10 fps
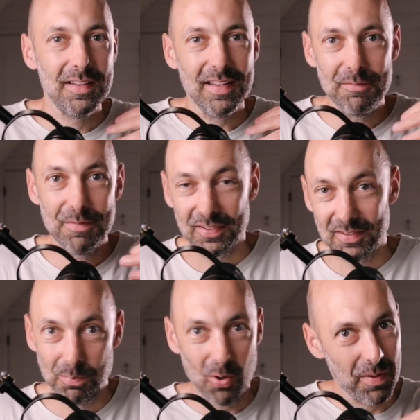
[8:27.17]
invest
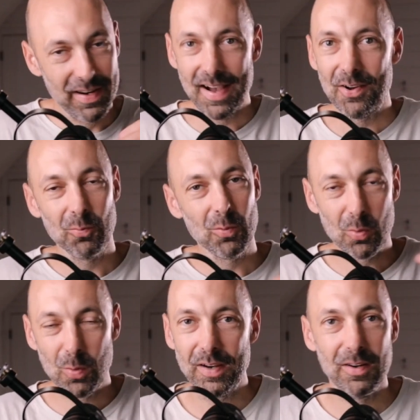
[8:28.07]
and pull money out real
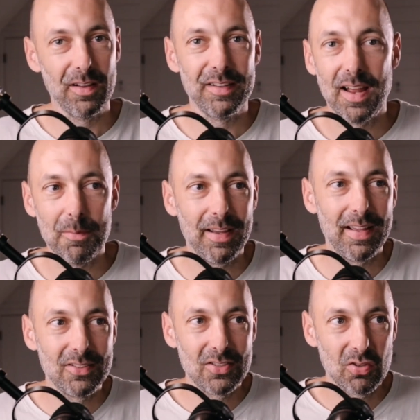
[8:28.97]
quickly all the time, like
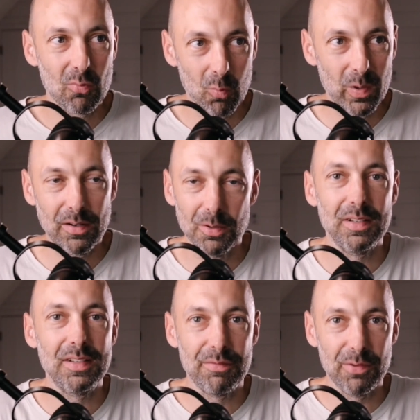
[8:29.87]
it's just really, really
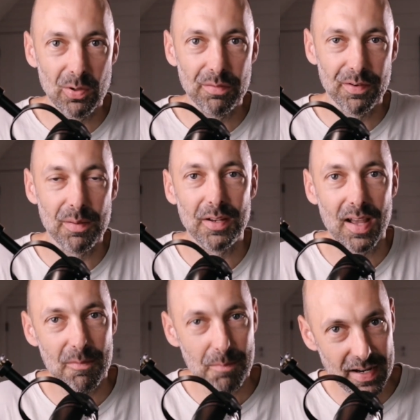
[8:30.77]
difficult for them to
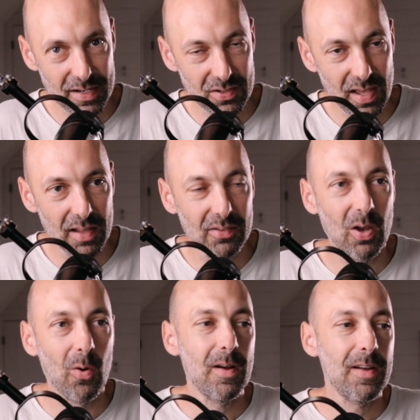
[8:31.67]
kind of manage that. So